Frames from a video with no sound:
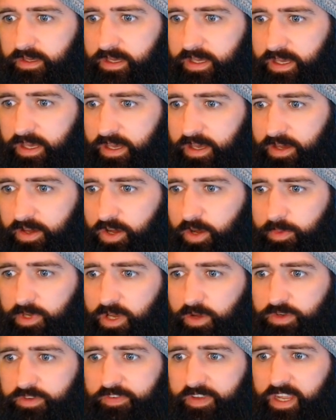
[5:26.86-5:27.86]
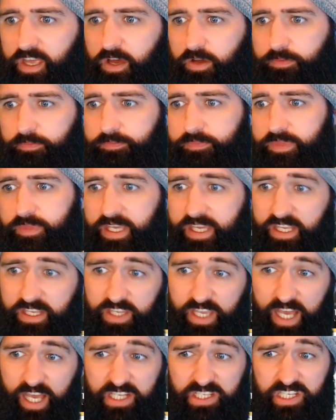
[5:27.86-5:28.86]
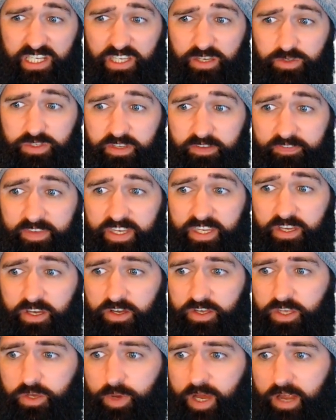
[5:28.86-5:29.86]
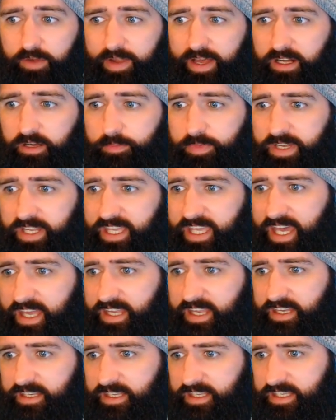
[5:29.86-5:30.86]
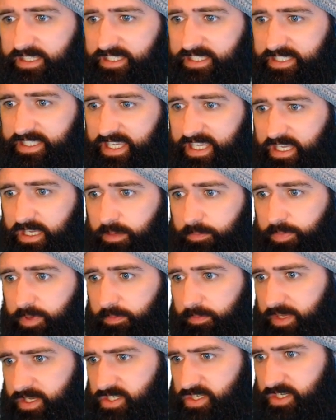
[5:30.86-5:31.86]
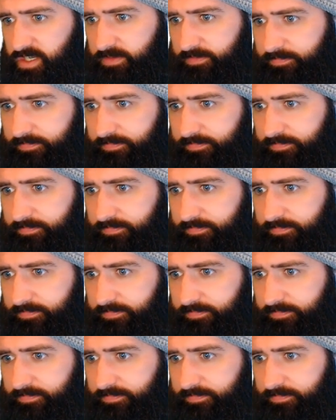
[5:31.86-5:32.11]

Upload video. You can actually use a video URL, but again, seek permission.